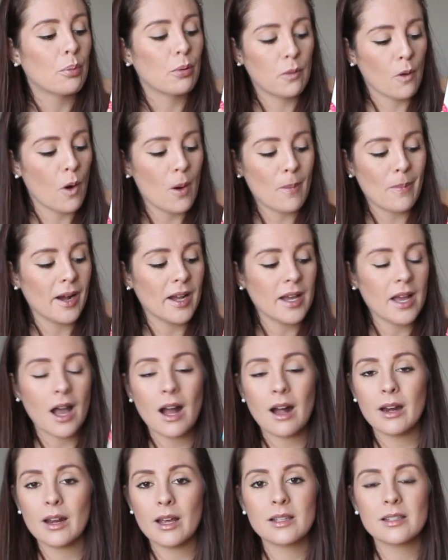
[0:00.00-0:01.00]

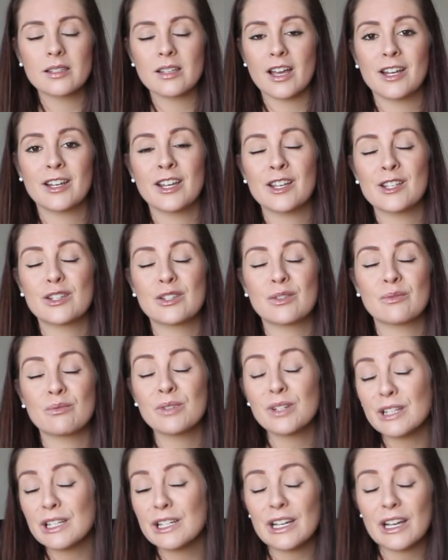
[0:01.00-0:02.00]
probiotics and it's
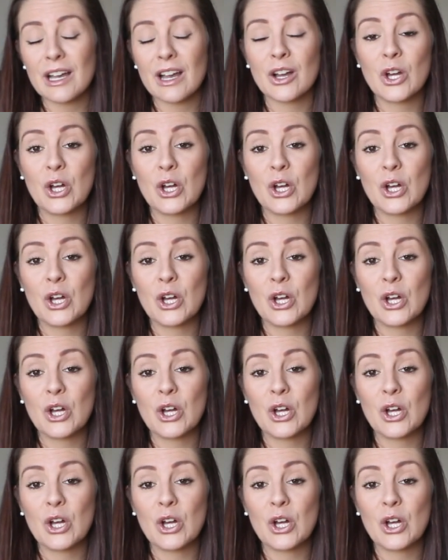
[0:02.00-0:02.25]
really